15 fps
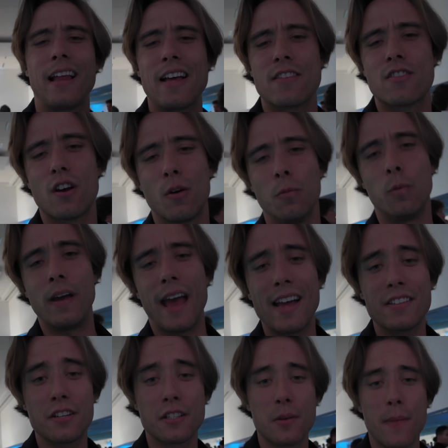glad so we
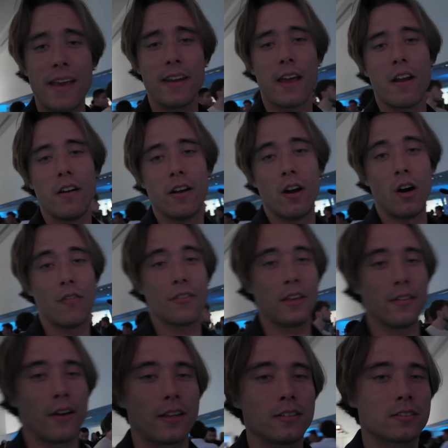entered the main area of the
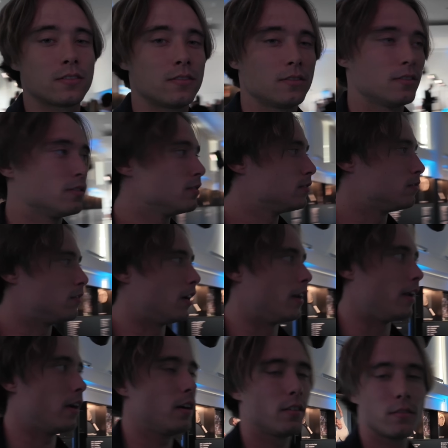event, right
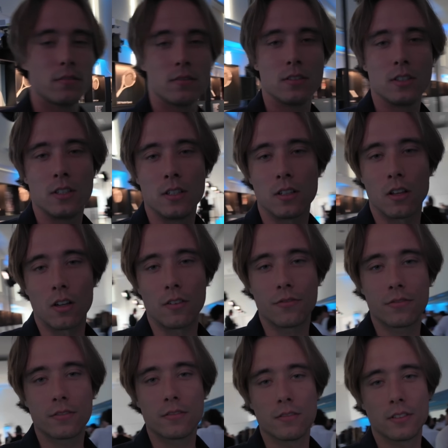here. A lot of
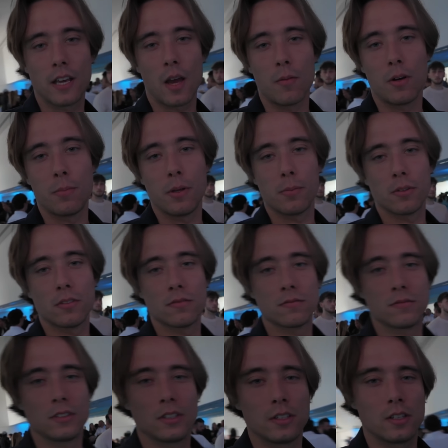camera people.
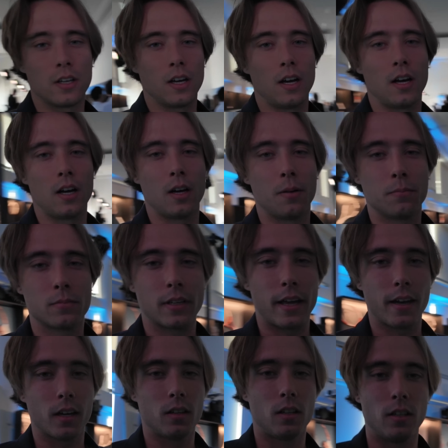Uh,
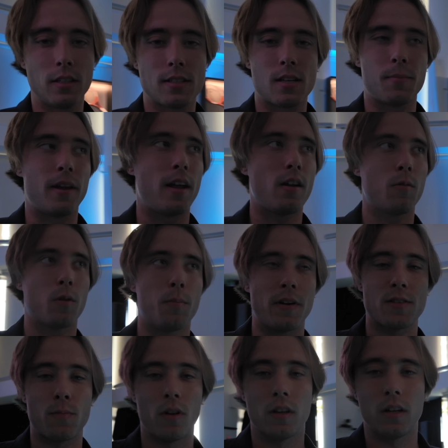getting a little intimidated with my
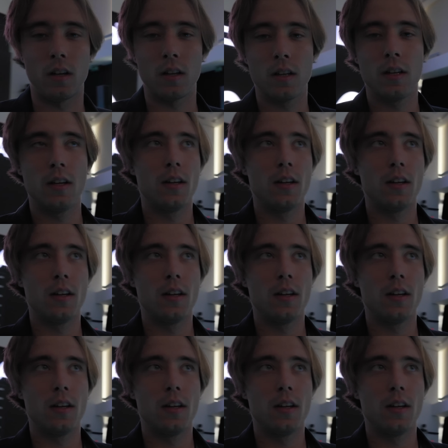small little